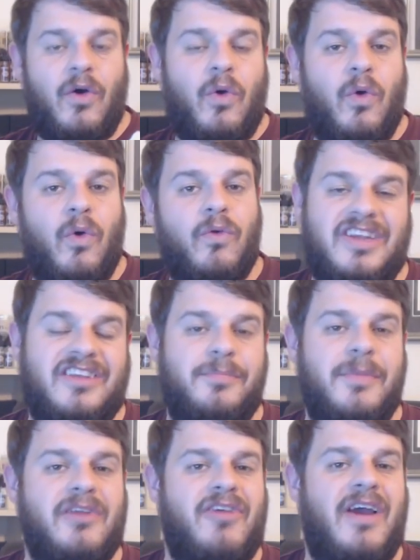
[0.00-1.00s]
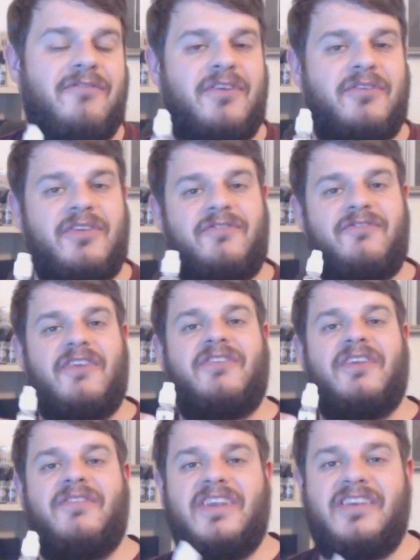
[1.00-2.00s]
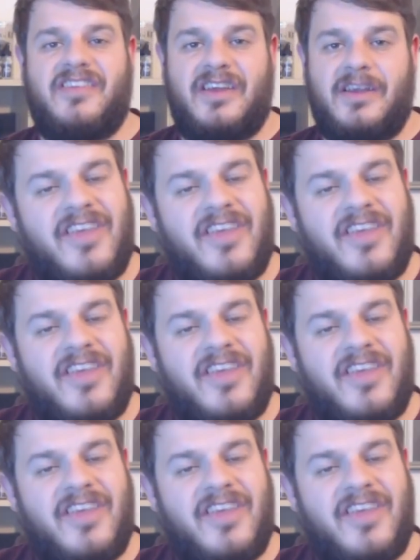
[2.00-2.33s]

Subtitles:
or 6 milligram 5050 VG.